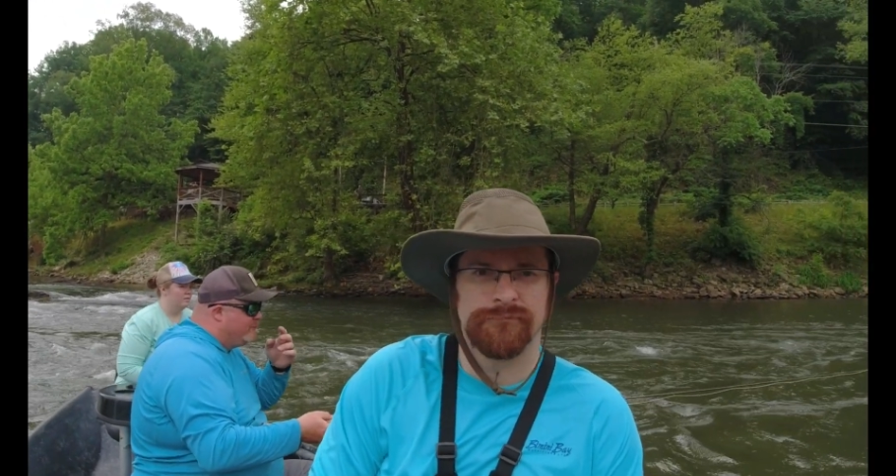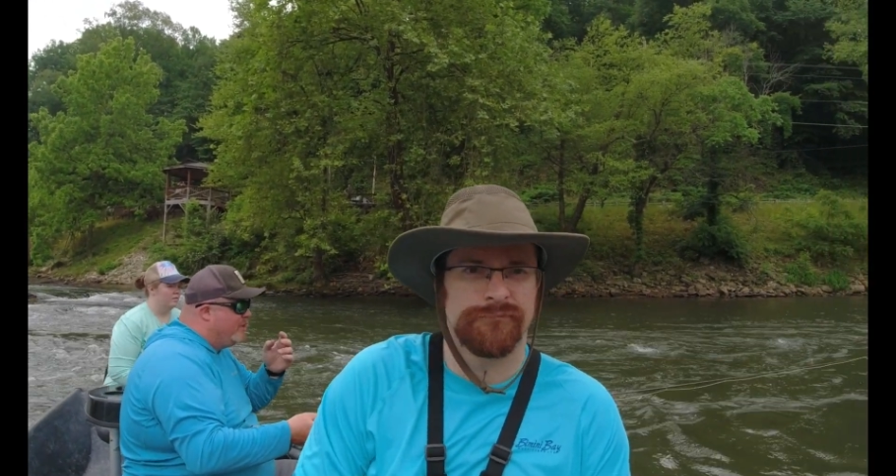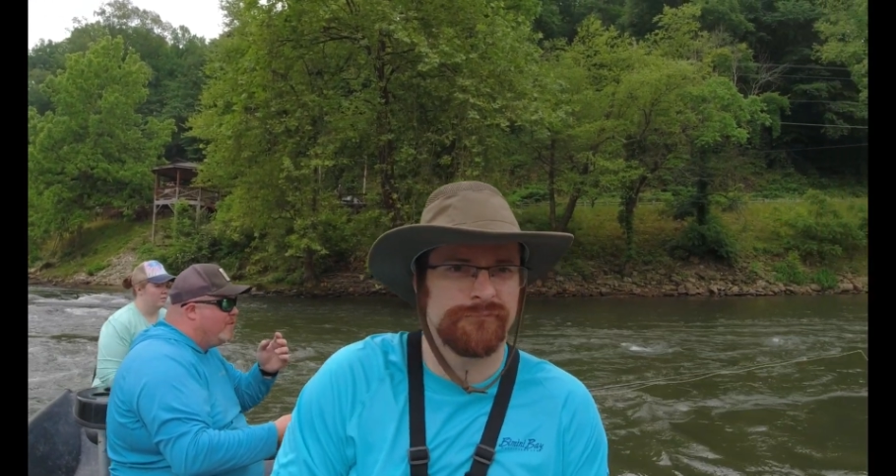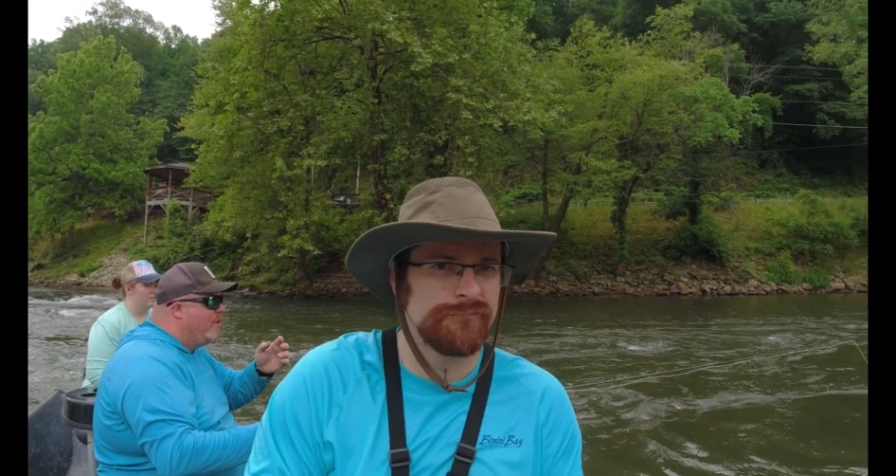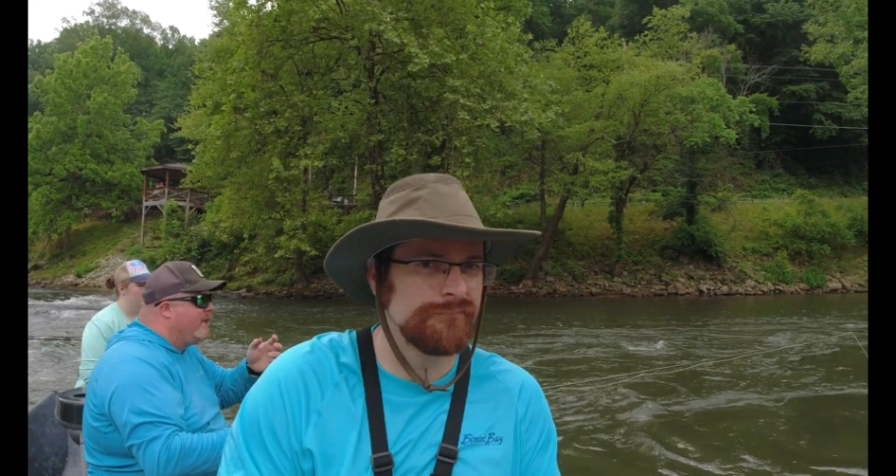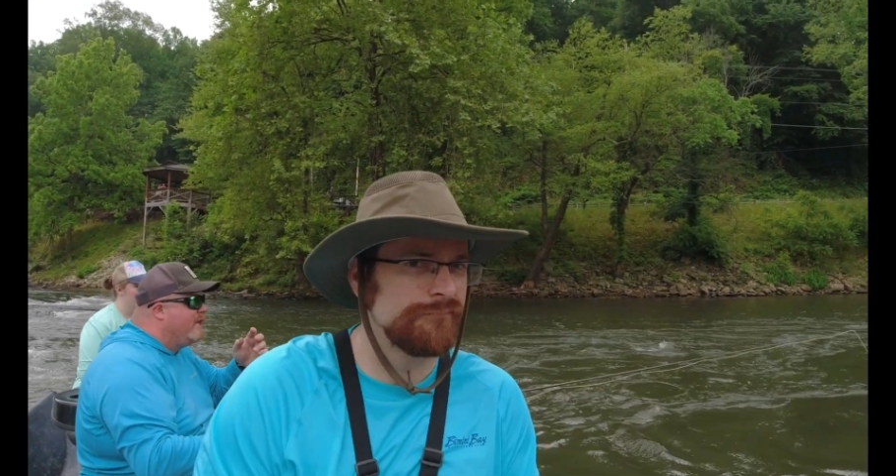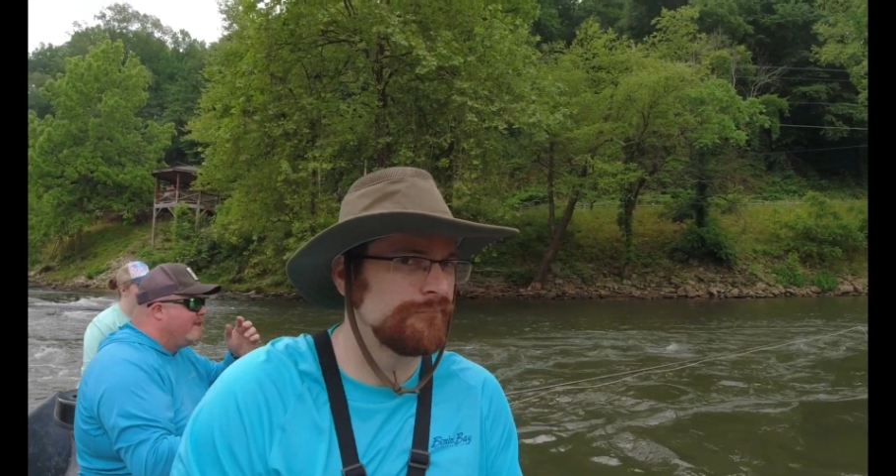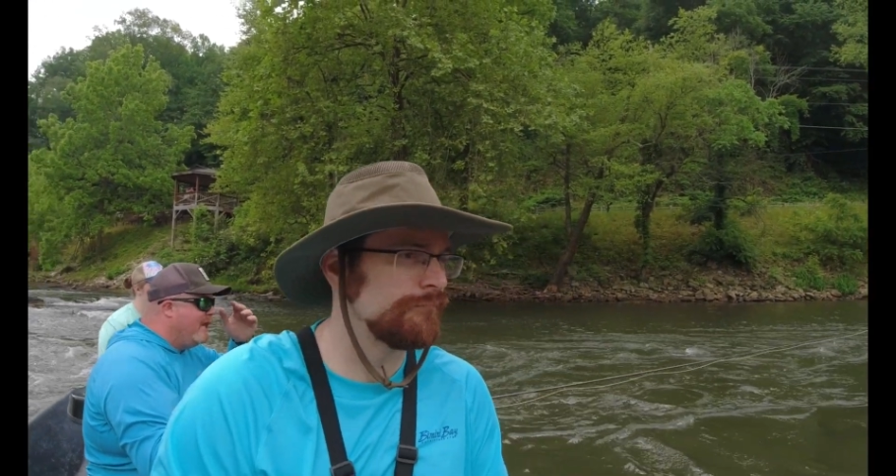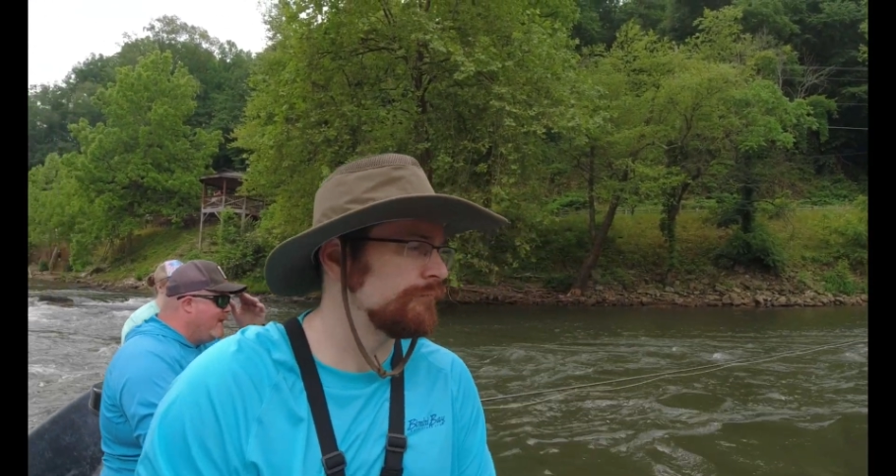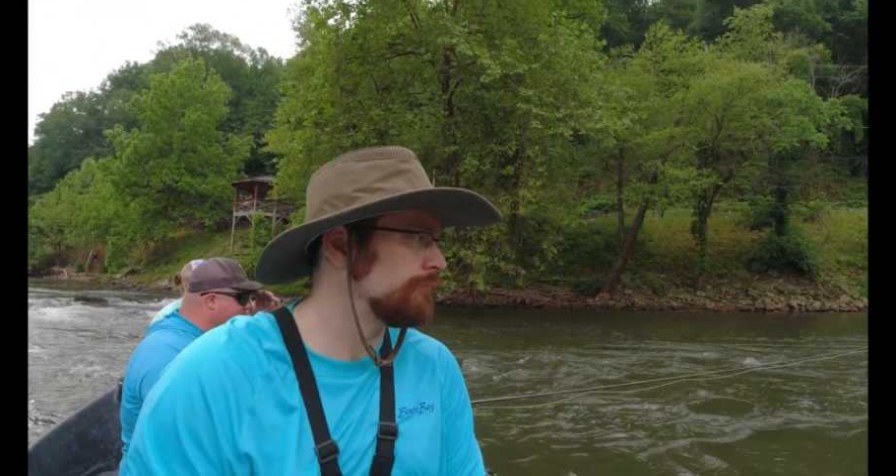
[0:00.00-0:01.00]
So you want to
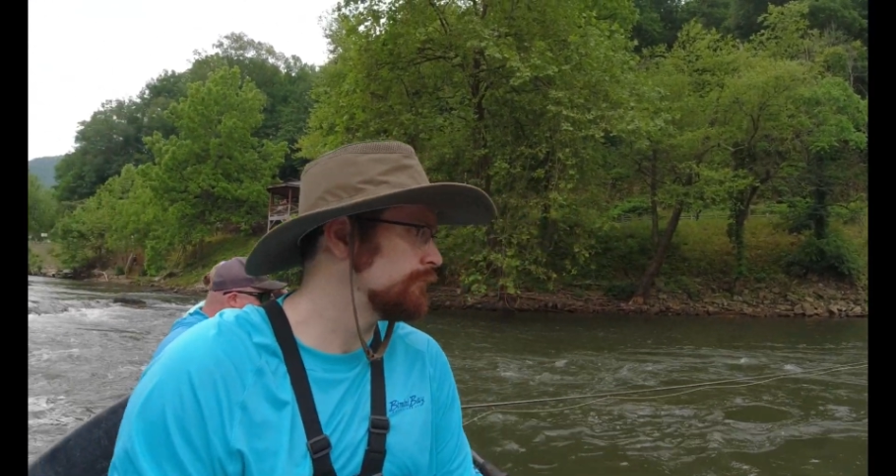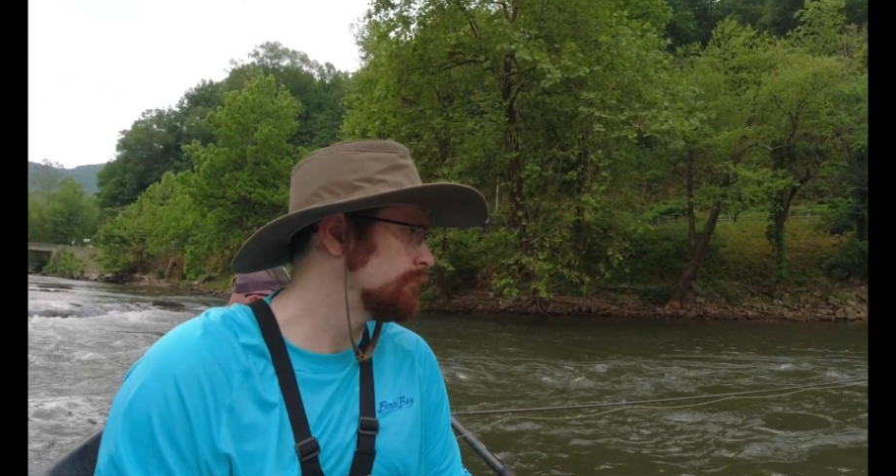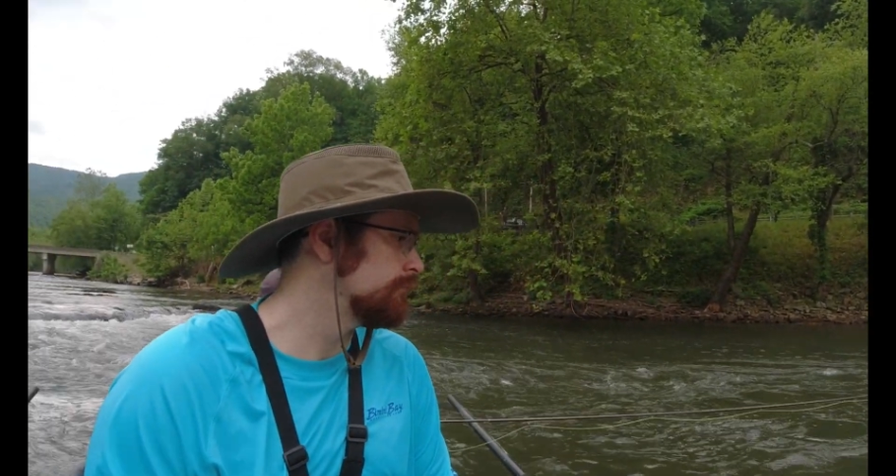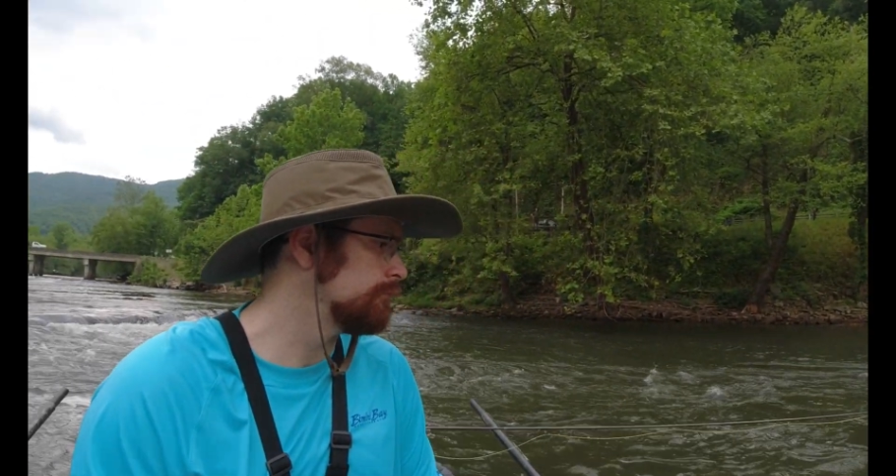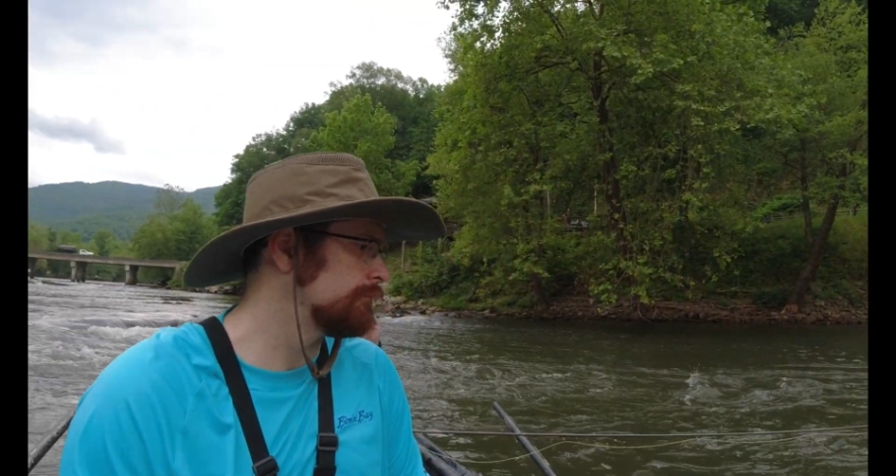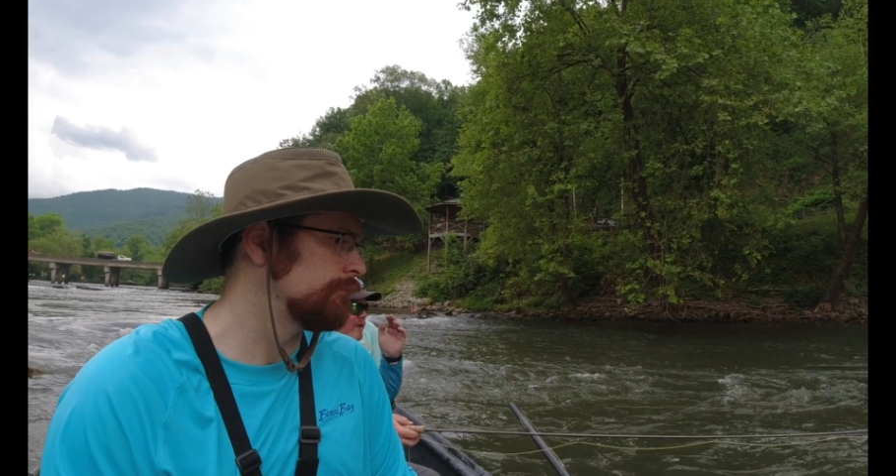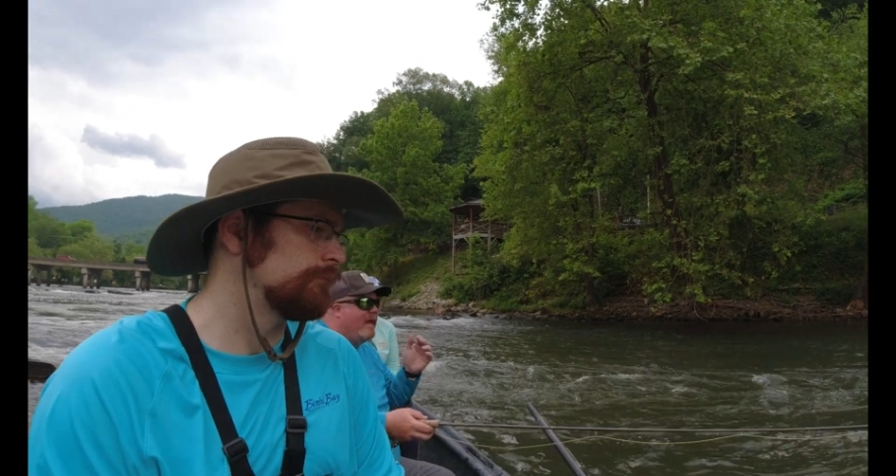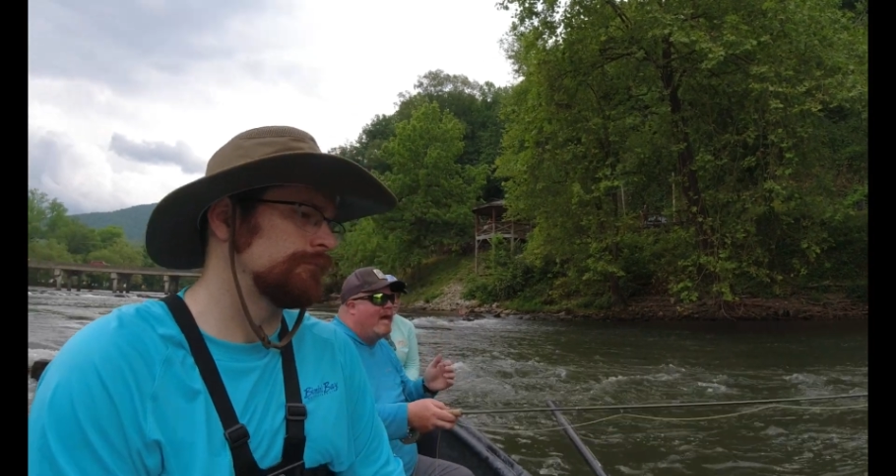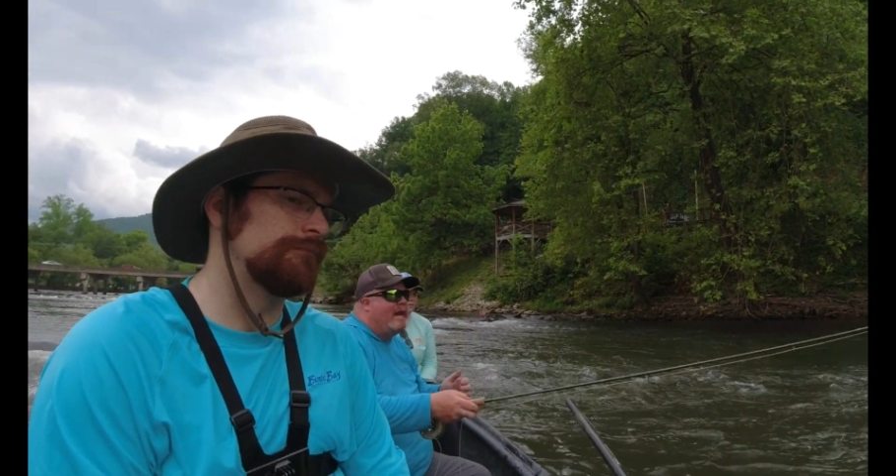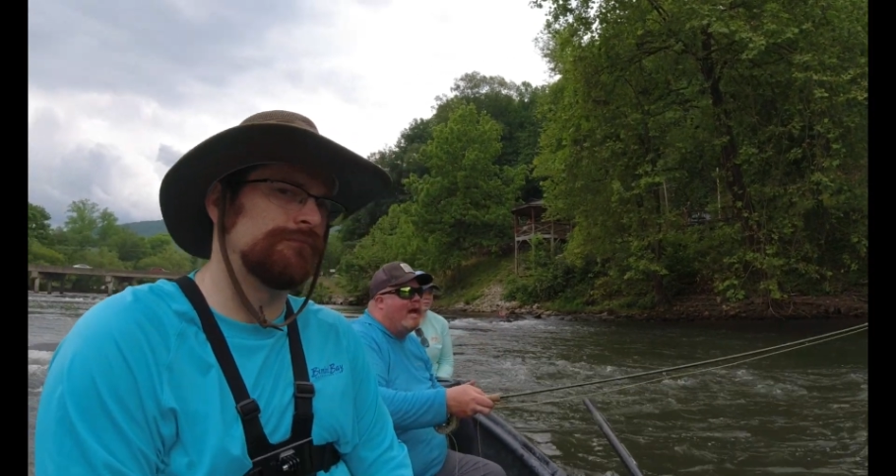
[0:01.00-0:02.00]
get that float
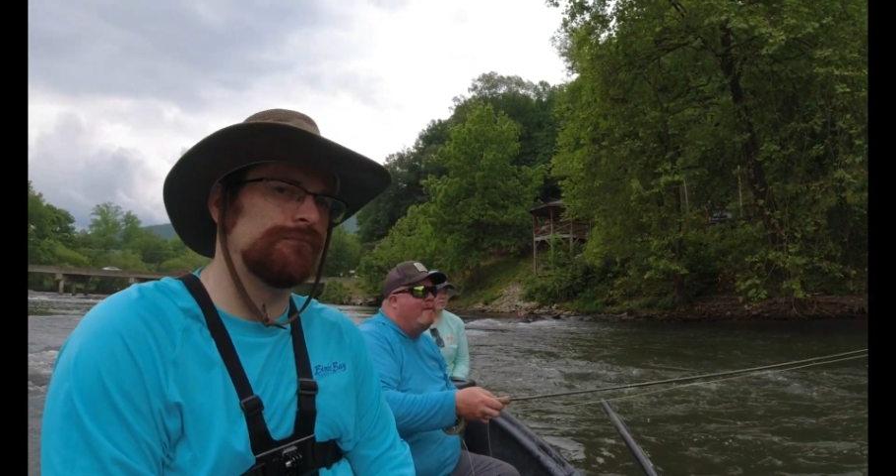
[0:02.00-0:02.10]
line